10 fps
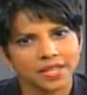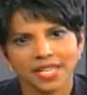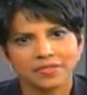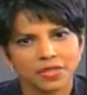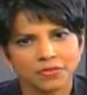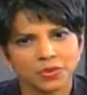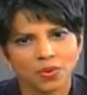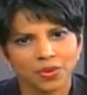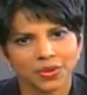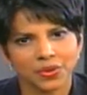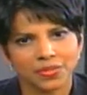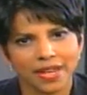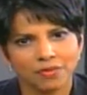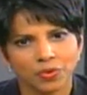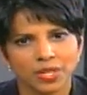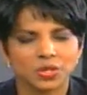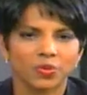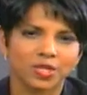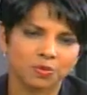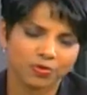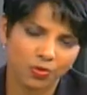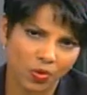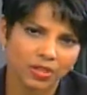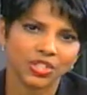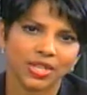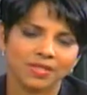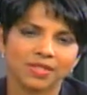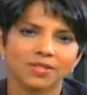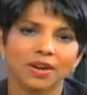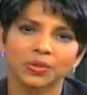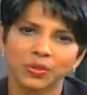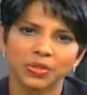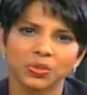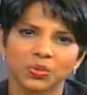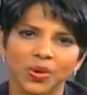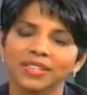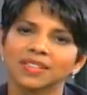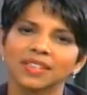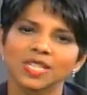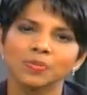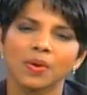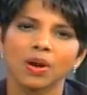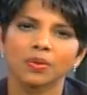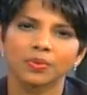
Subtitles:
Even if you only heard that voice once before, chances are good you recognize Paul